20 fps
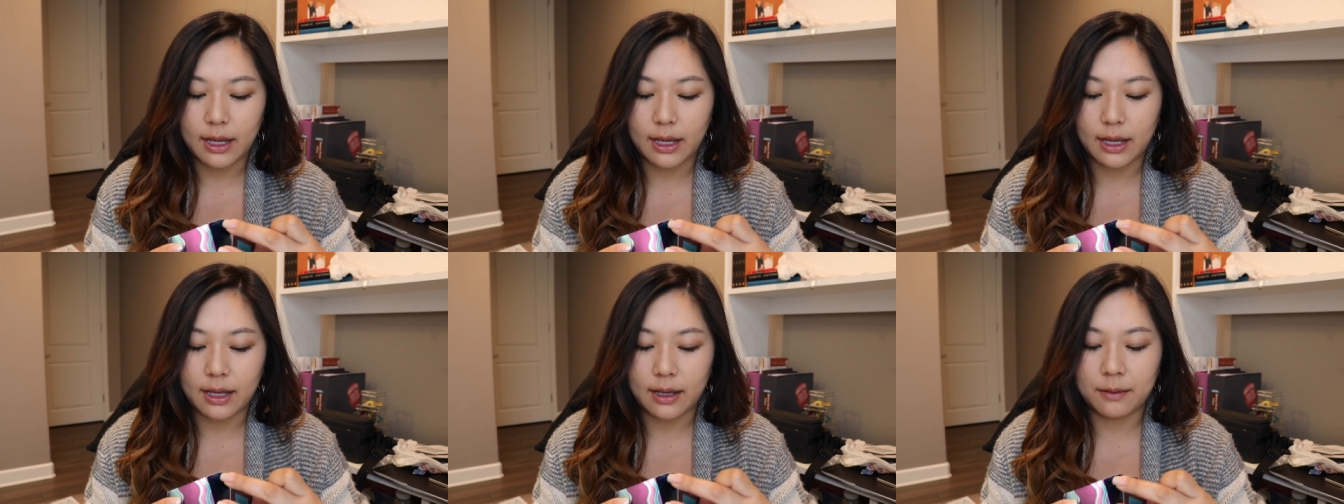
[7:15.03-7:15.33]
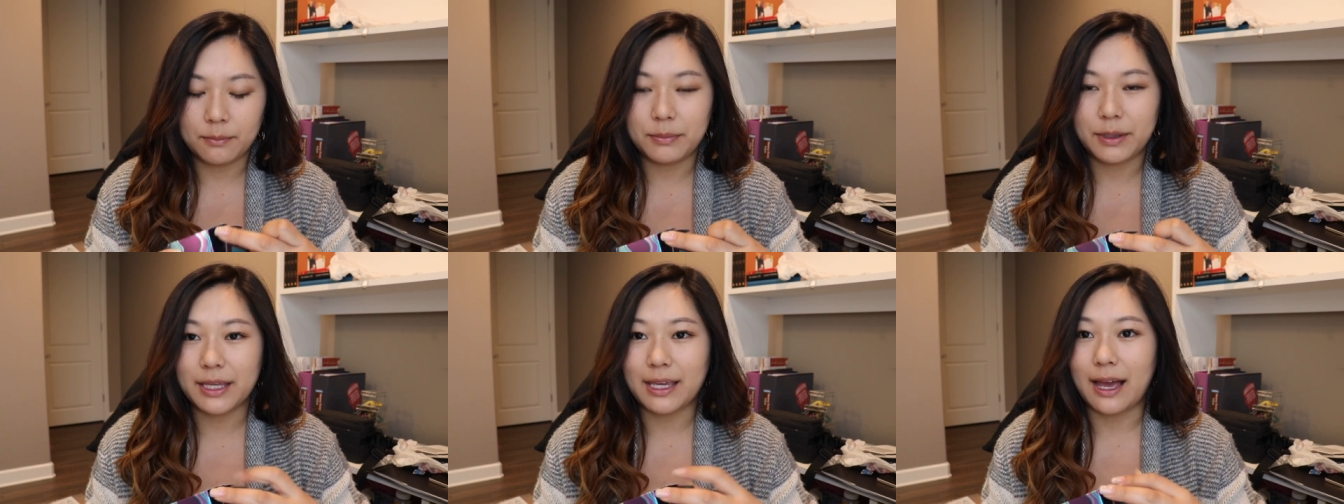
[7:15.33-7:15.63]

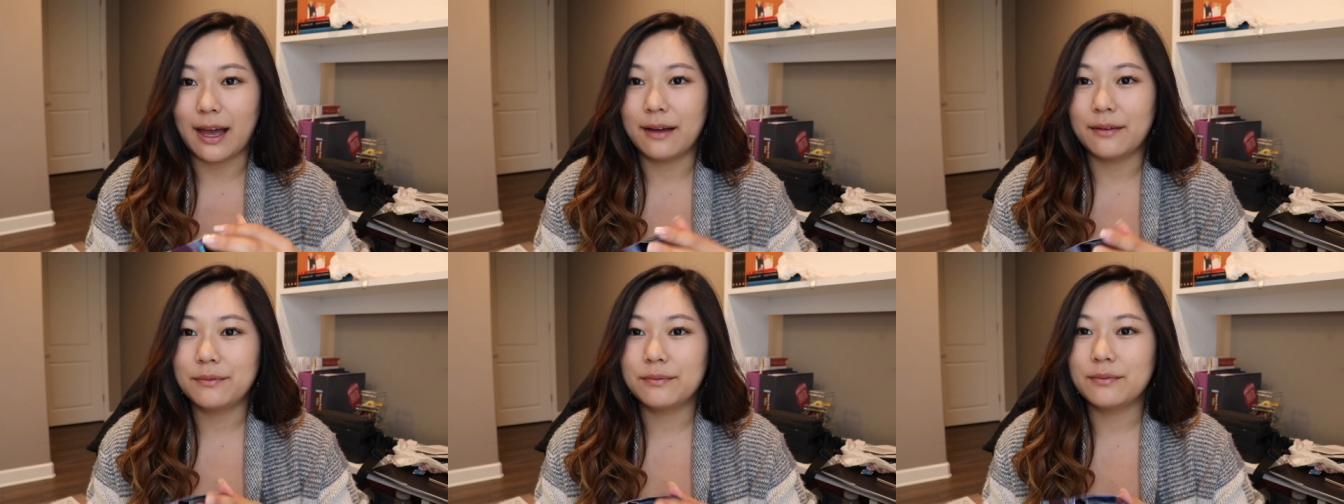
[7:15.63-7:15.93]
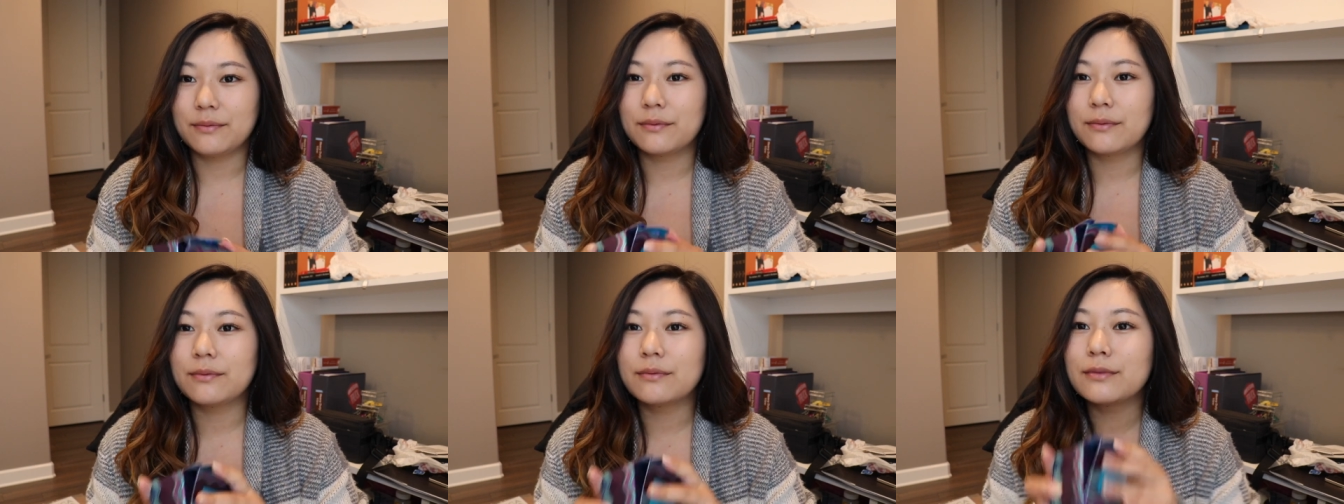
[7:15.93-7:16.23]
Um, but yeah,
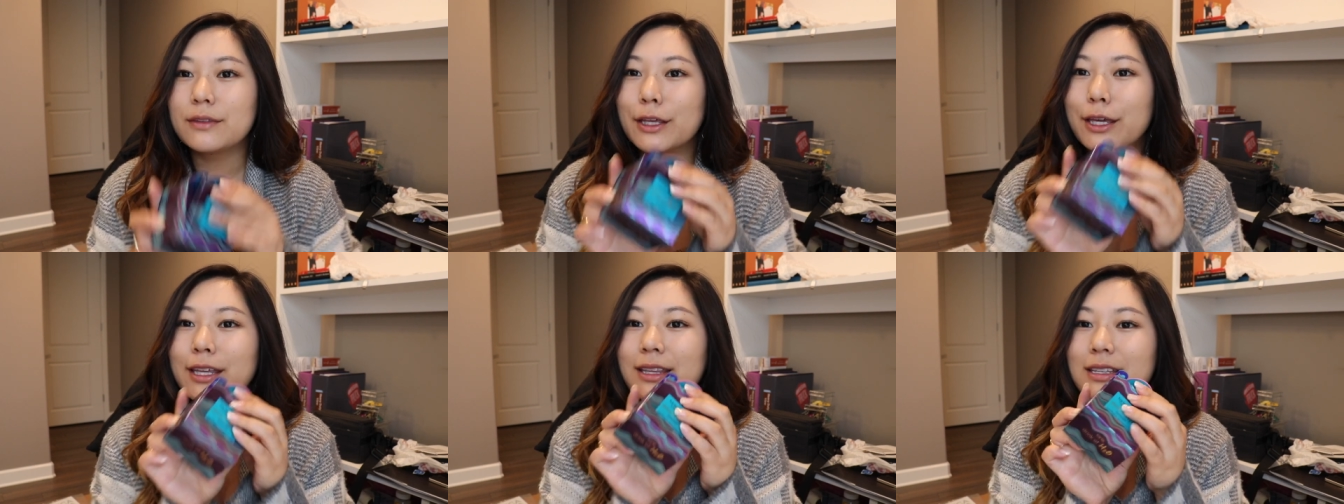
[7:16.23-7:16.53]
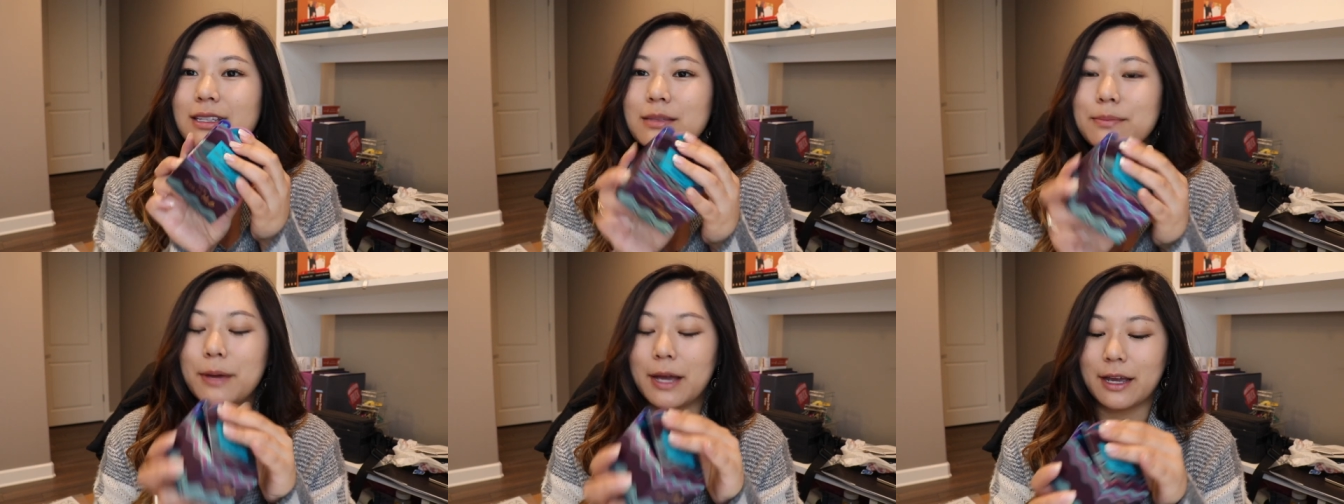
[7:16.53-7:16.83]
look
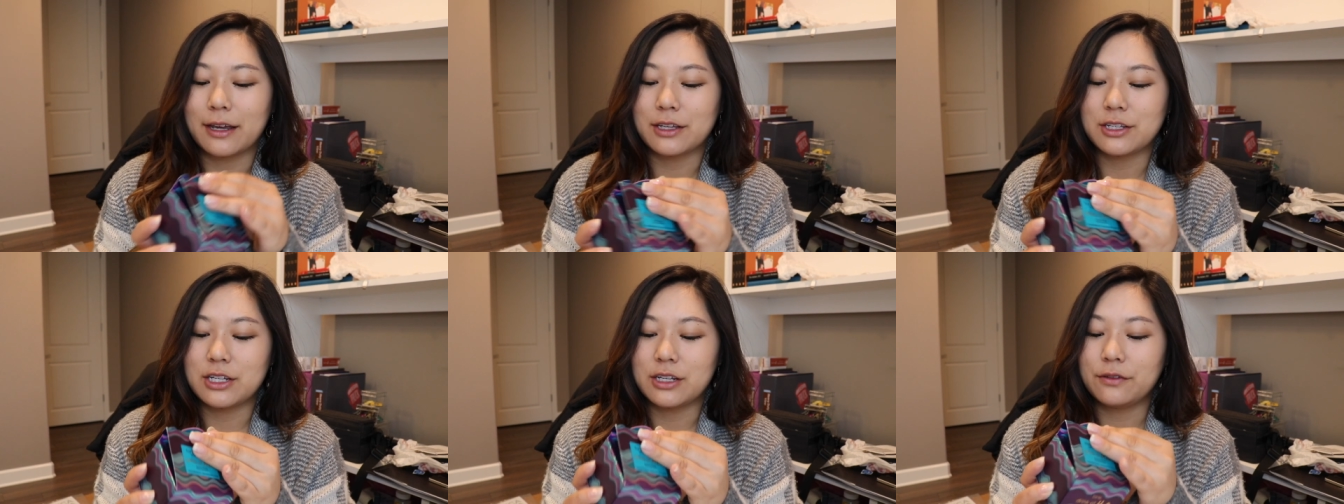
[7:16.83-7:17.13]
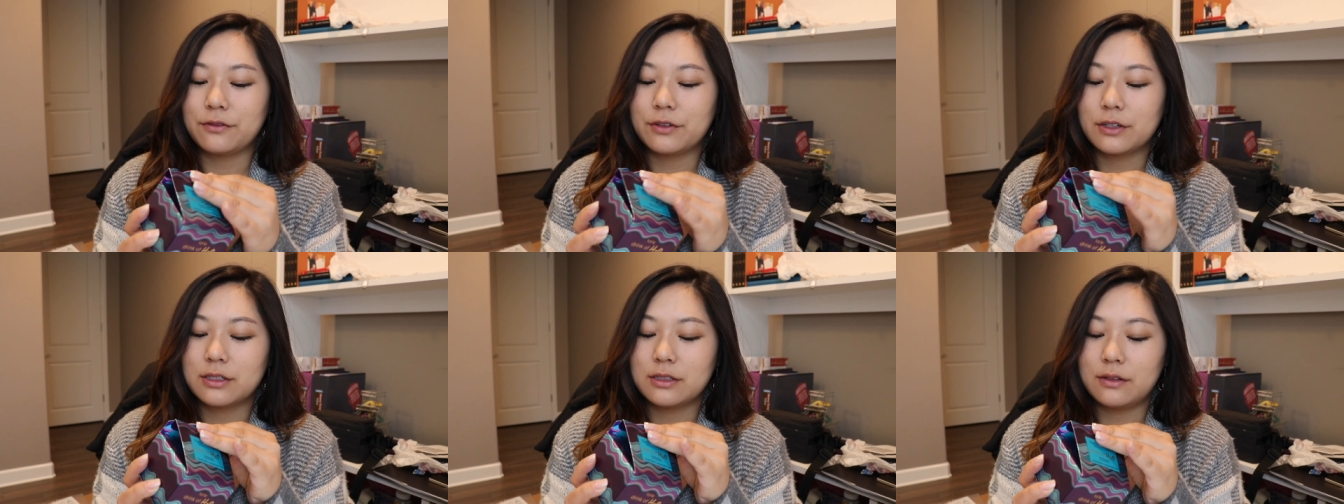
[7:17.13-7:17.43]
at this
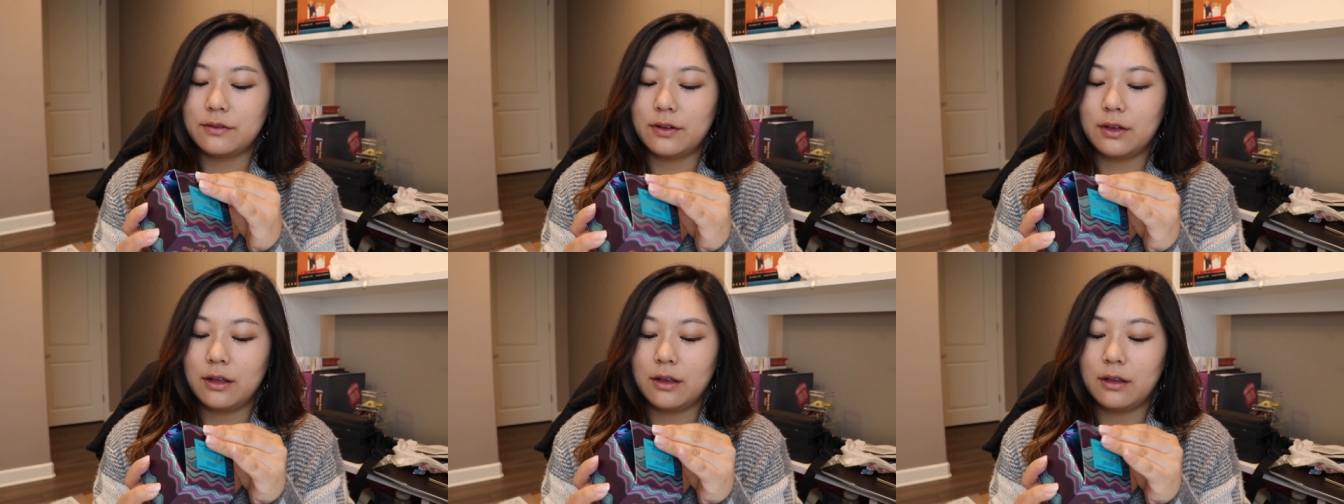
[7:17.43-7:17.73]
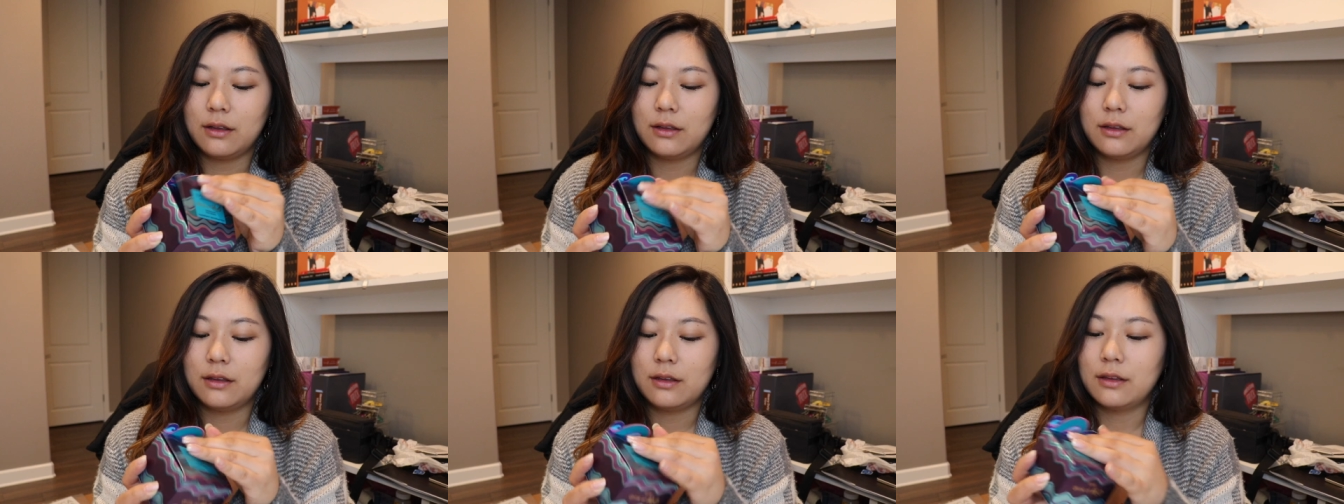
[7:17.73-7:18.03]
packaging first of
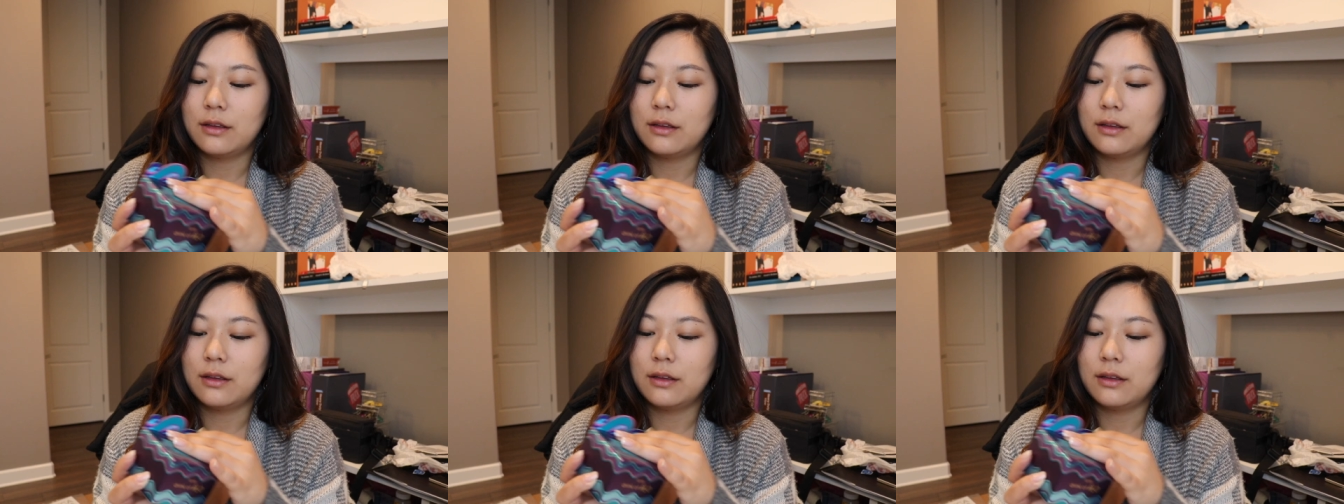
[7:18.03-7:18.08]
all.